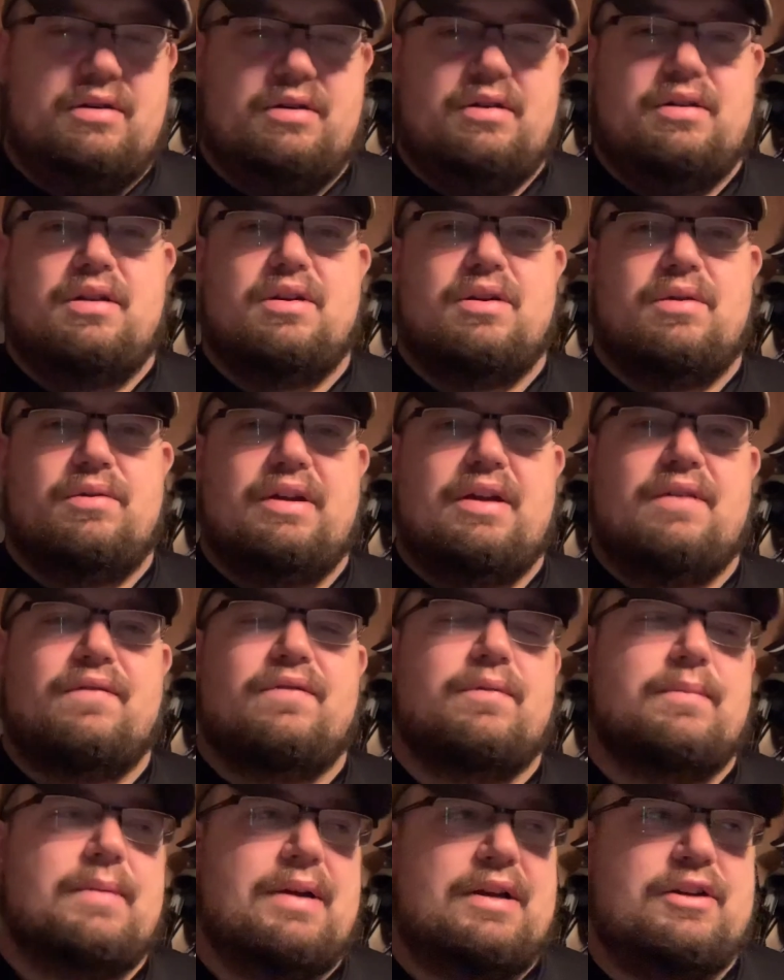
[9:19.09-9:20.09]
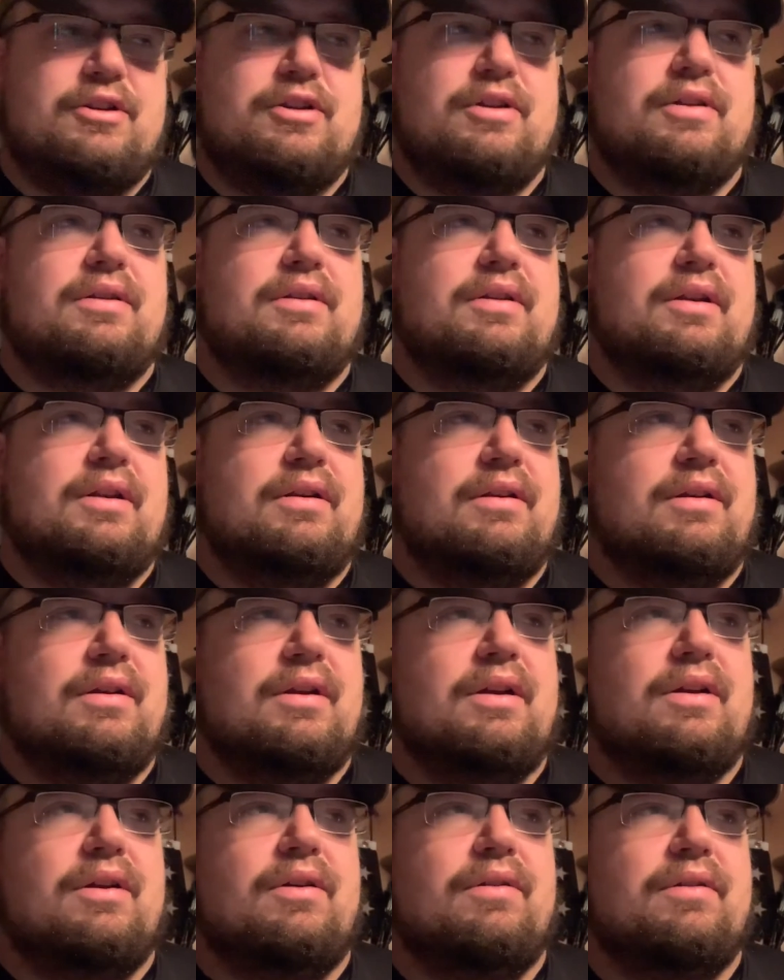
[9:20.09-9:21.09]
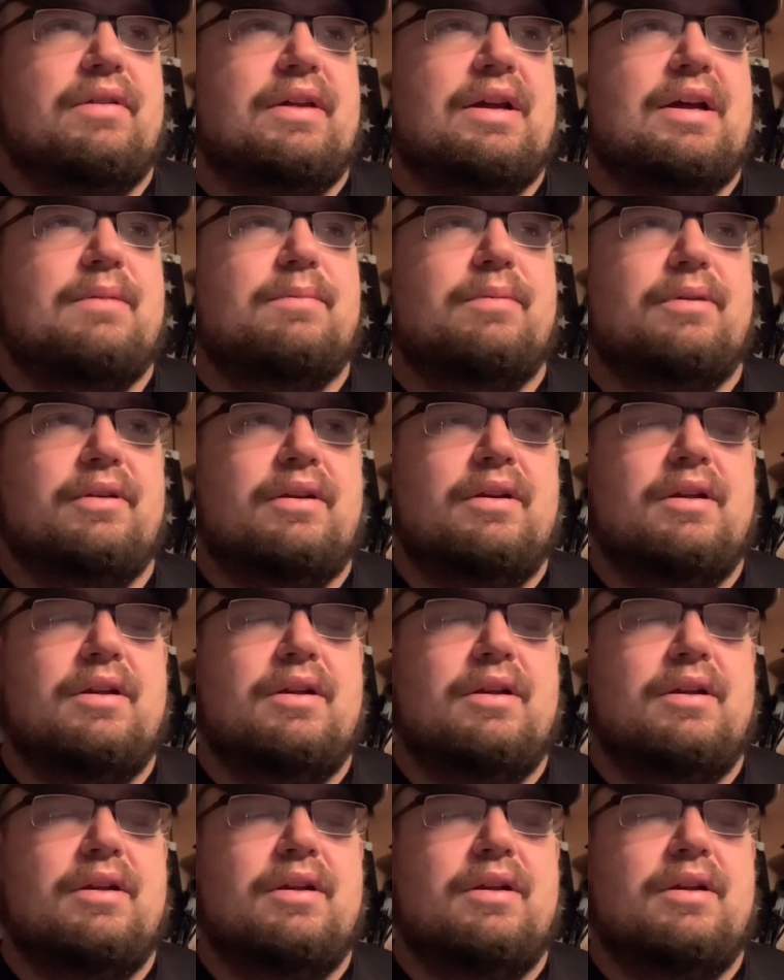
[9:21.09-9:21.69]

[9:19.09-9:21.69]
the information and all that. But